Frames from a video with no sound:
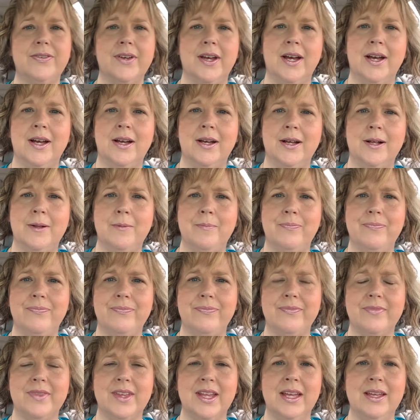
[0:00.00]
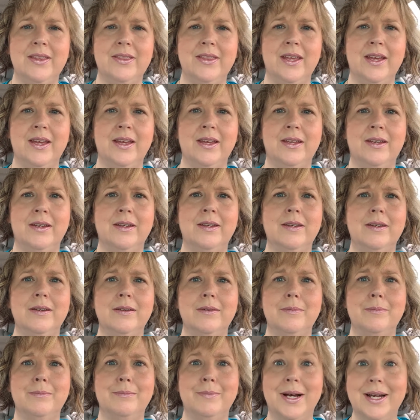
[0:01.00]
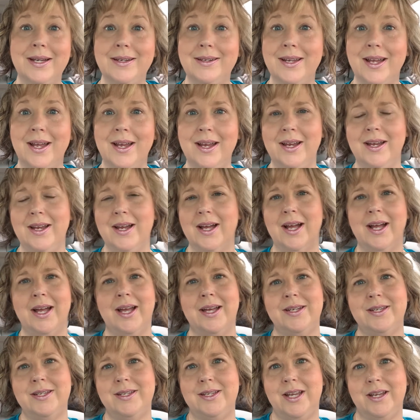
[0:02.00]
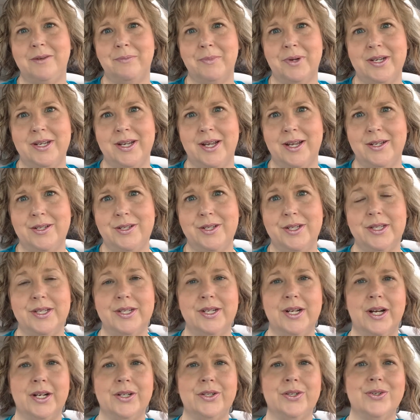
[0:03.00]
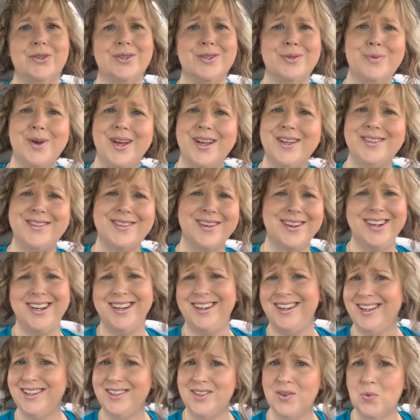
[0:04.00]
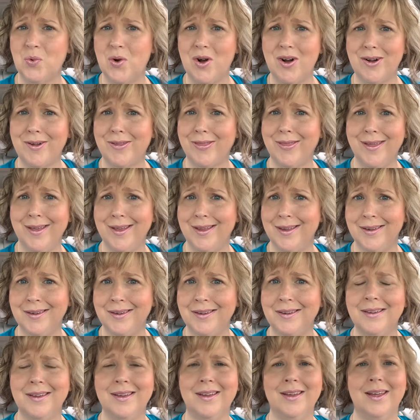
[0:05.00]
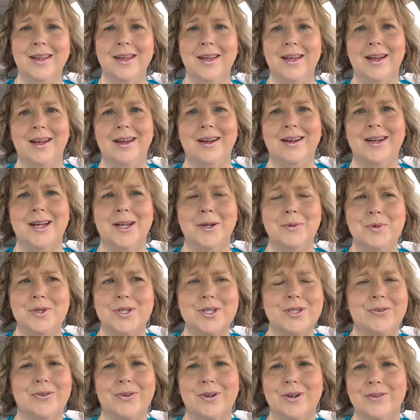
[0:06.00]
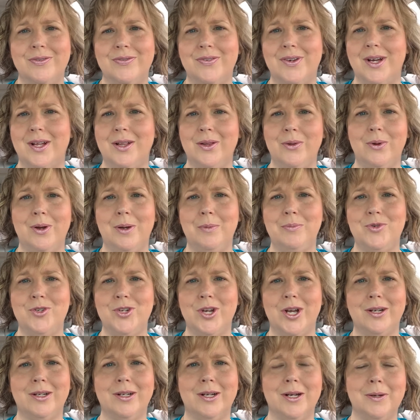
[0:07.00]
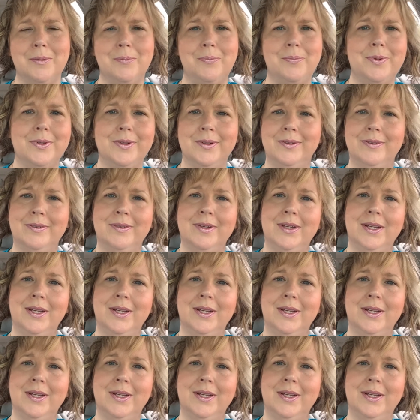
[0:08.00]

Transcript: Um, and then Monday, I had to take my dad to the doctor as well, so I didn't get to walk then, um, just for a follow-up checkup, and